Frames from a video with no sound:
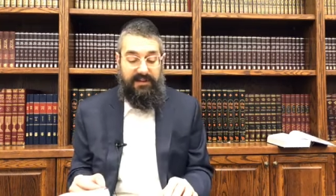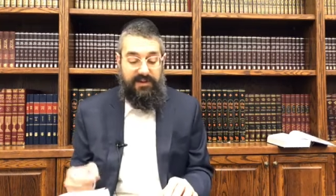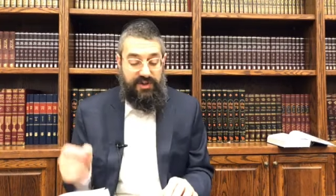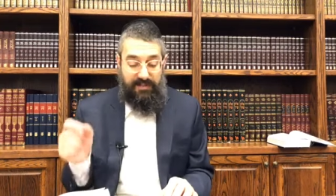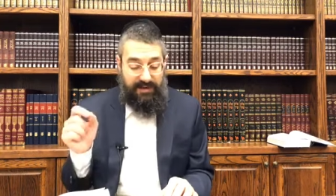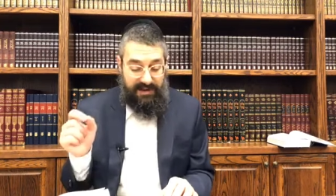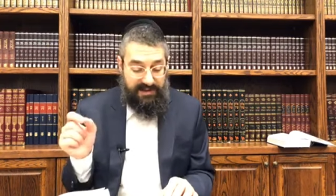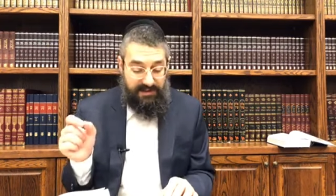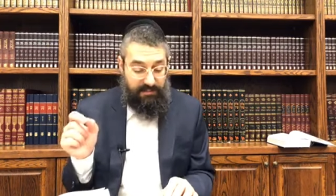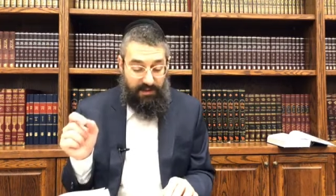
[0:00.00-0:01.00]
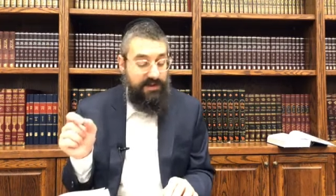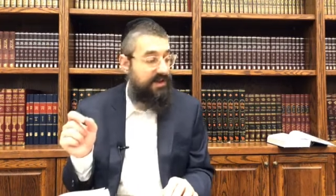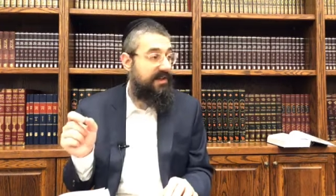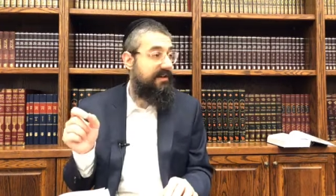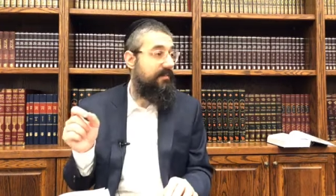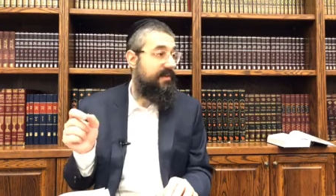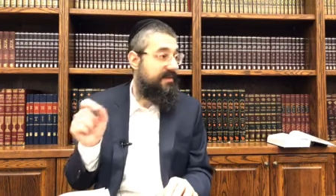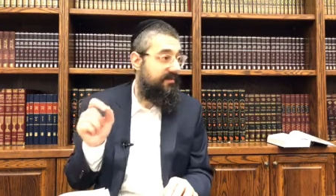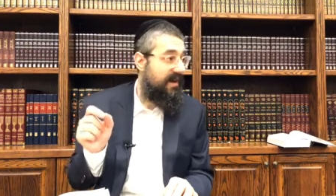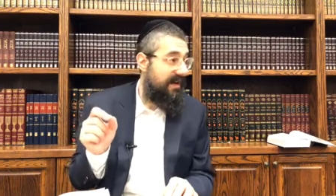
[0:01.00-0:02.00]
The neshama is a portion, a
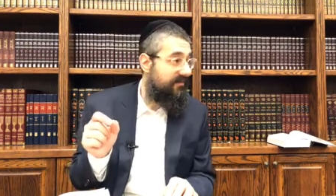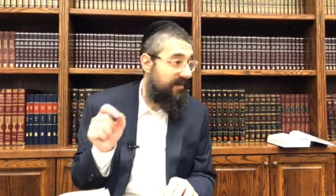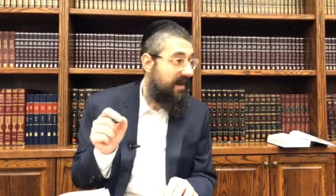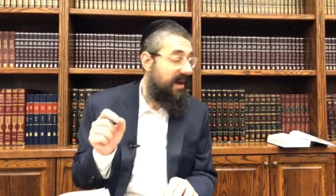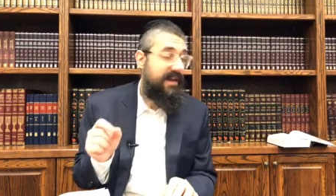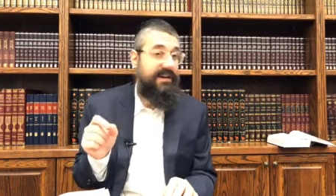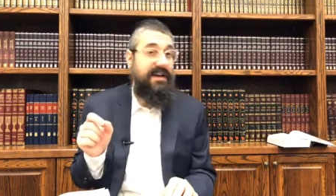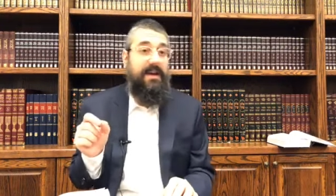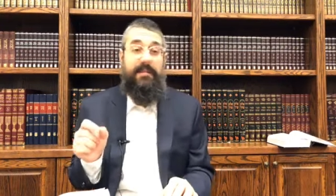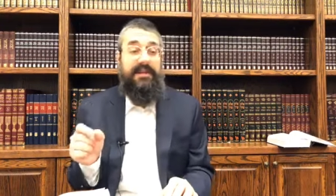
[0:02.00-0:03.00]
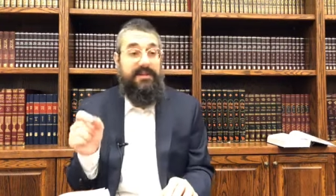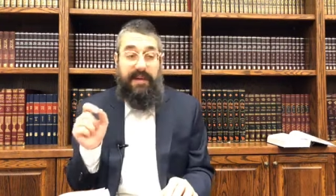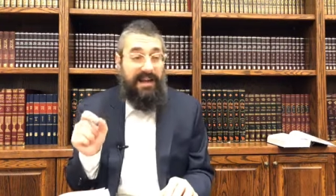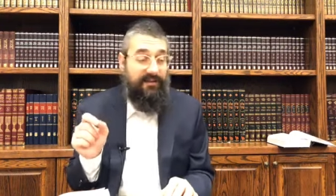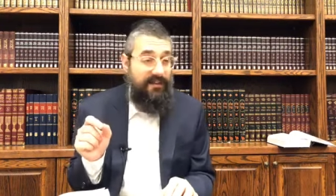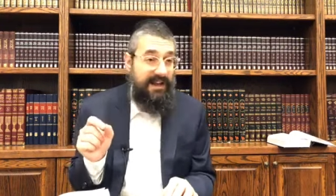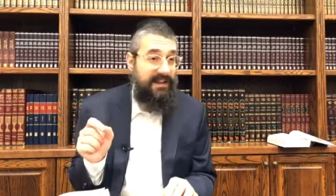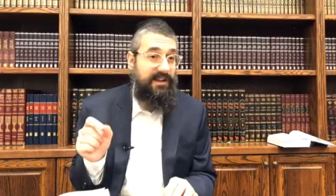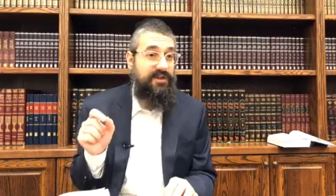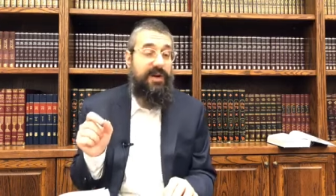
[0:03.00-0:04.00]
piece of God from on high. But despite the
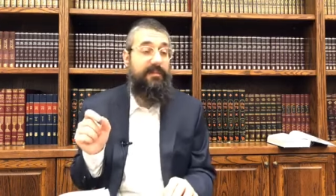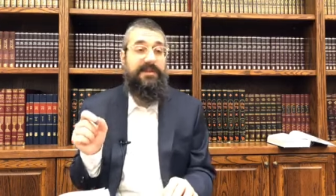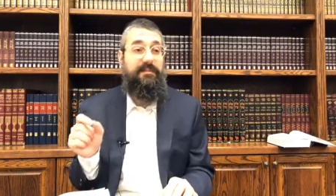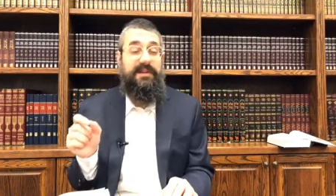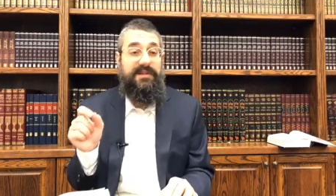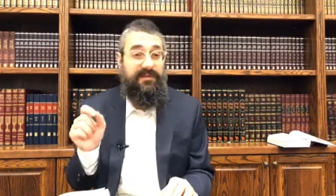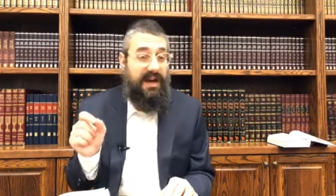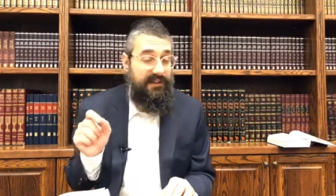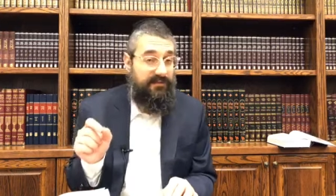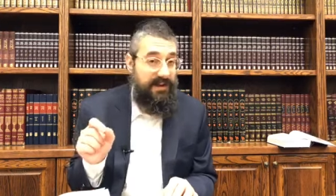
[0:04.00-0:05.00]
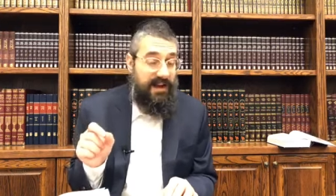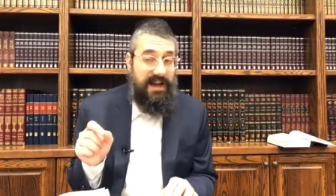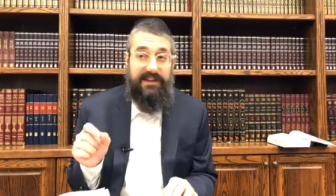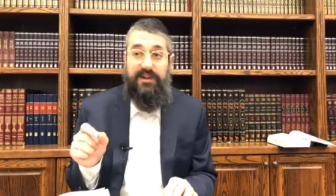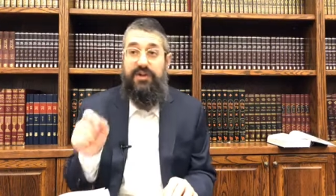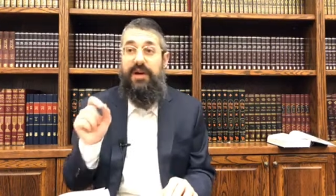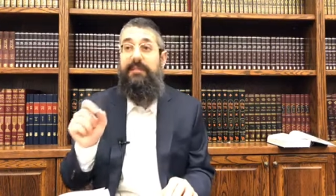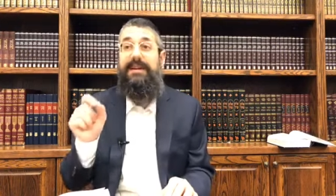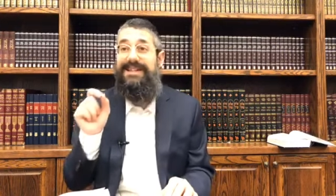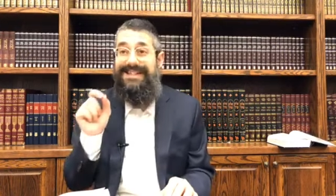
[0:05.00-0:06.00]
fact that the neshama is a piece of God from on high, the
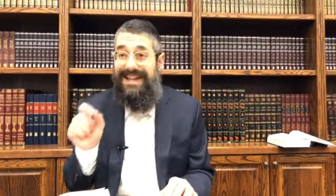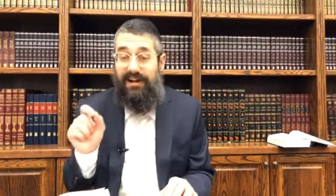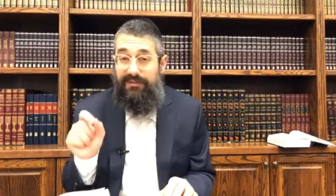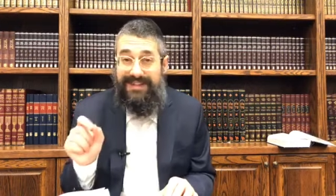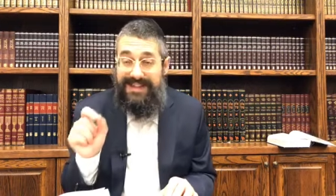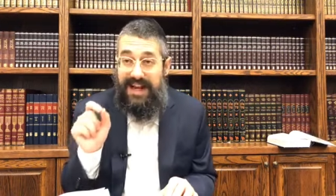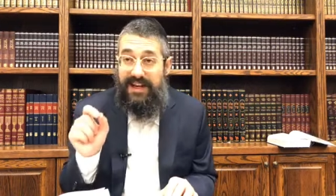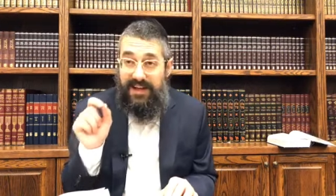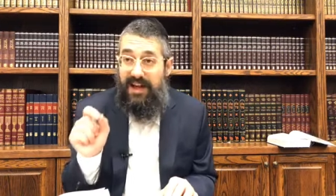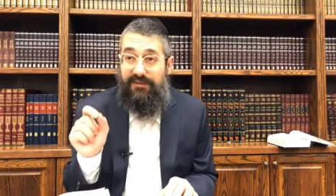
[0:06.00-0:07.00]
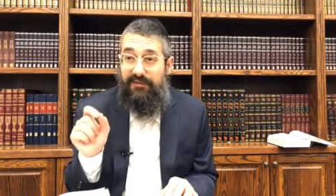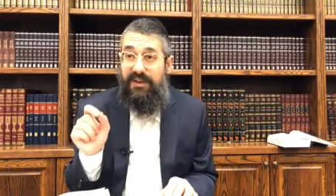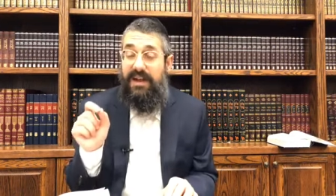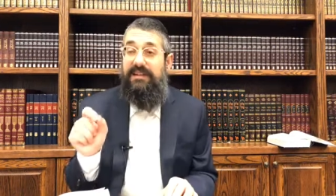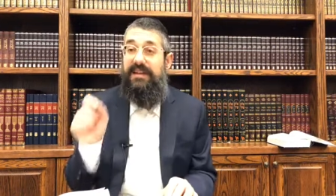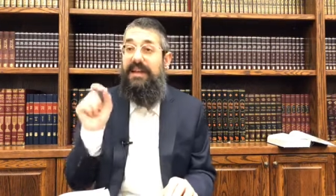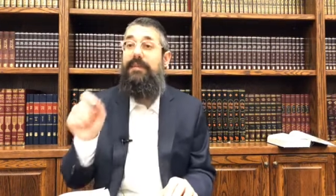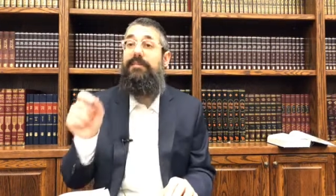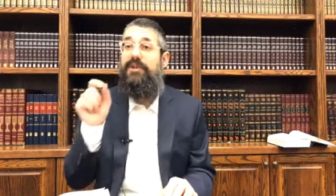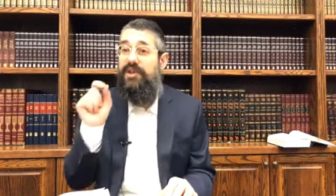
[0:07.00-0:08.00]
neshama itself is not enough to
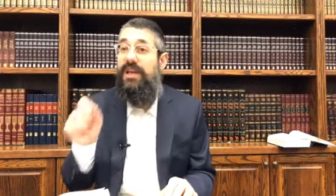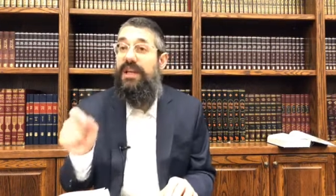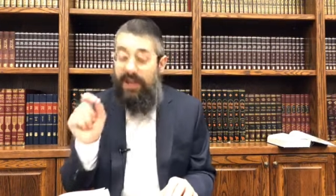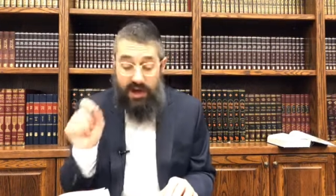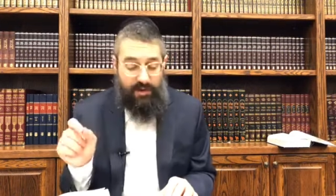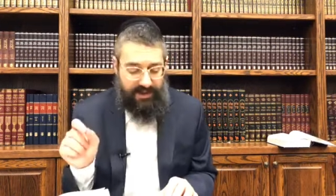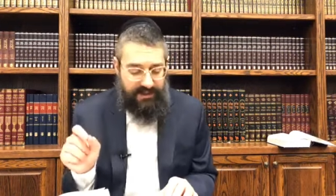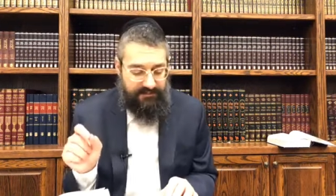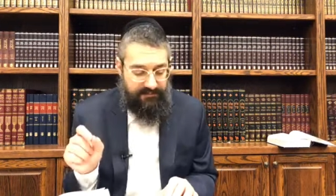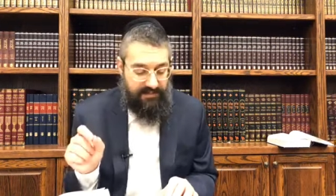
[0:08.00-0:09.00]
keep the shechina going.